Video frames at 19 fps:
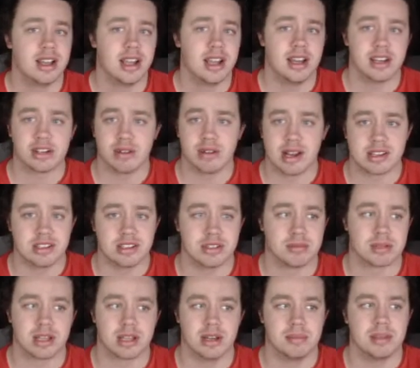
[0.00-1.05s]
think Gregson's
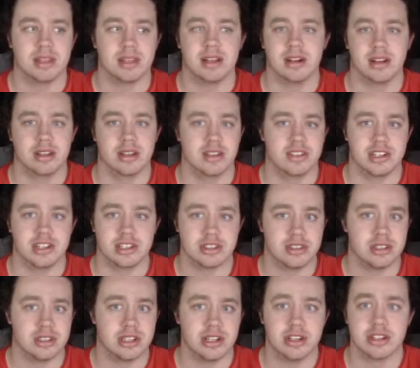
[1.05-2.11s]
going to be there in another
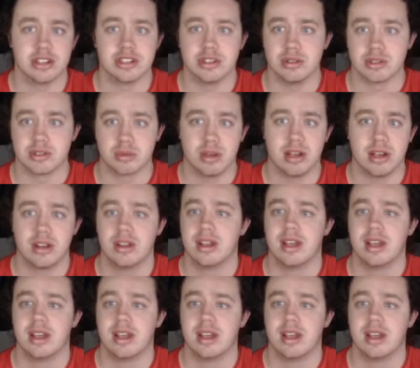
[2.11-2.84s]
year or two as well.